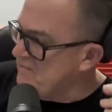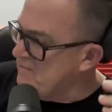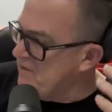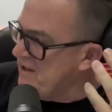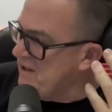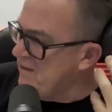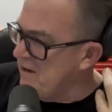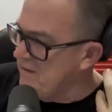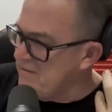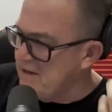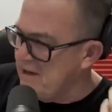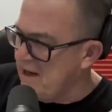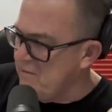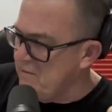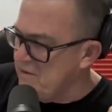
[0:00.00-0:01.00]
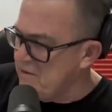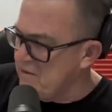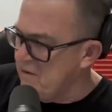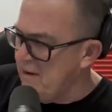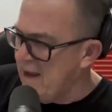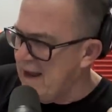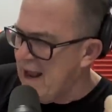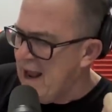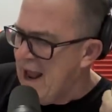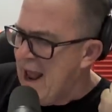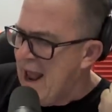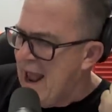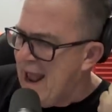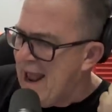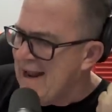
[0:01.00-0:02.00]
just bringing you up to date with the group.
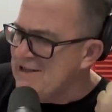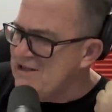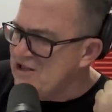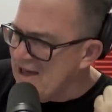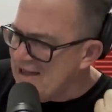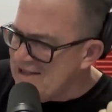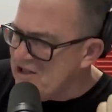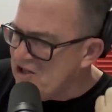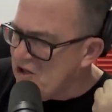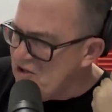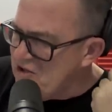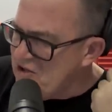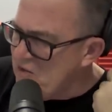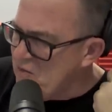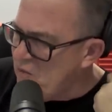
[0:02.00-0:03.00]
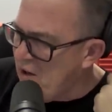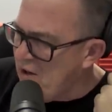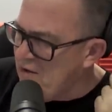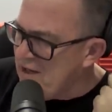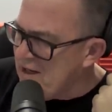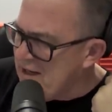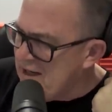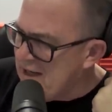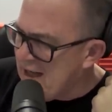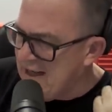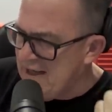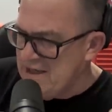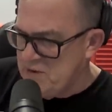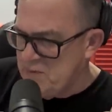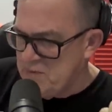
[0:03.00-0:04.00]
And just because you won't
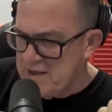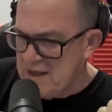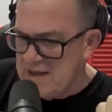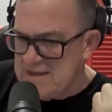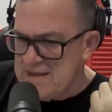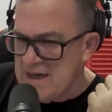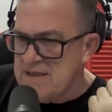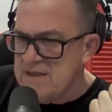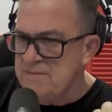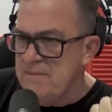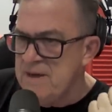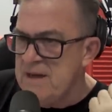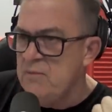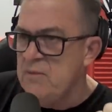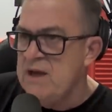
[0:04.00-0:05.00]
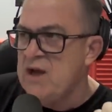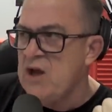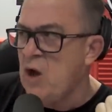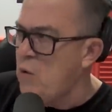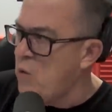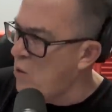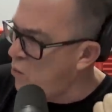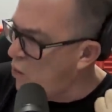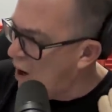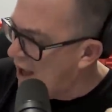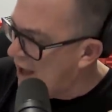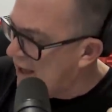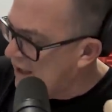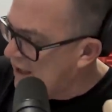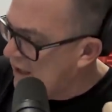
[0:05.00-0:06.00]
engage with us doesn't mean we go
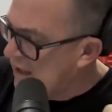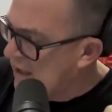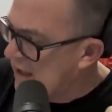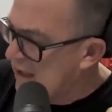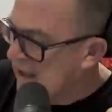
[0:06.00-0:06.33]
away